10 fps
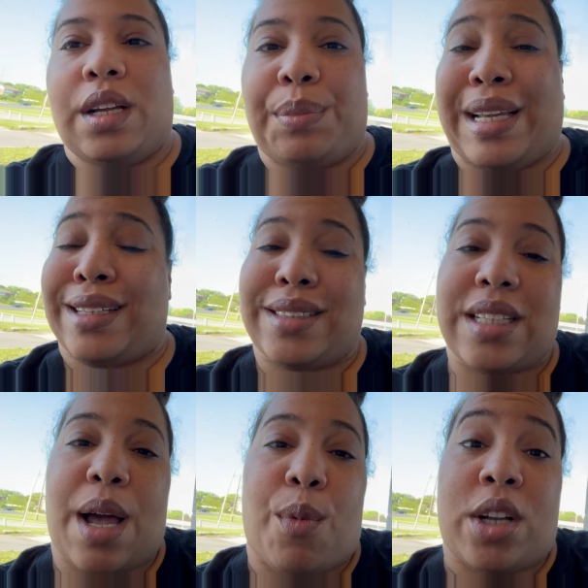because
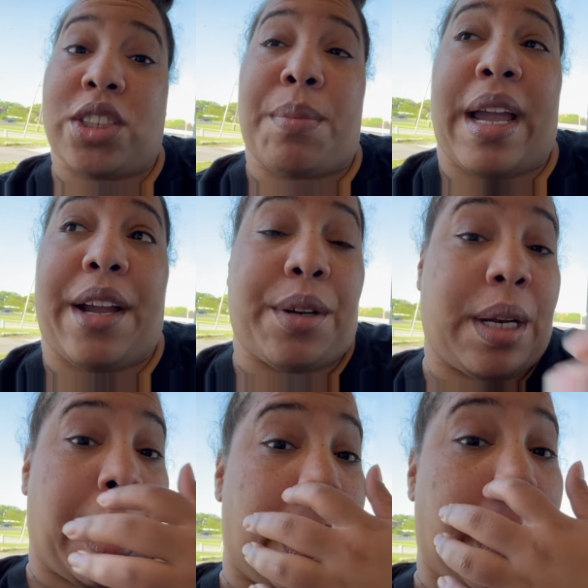I'm washing my hair
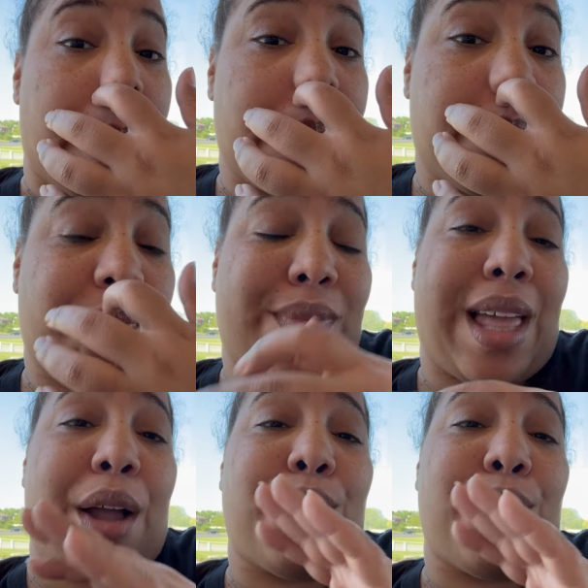today. I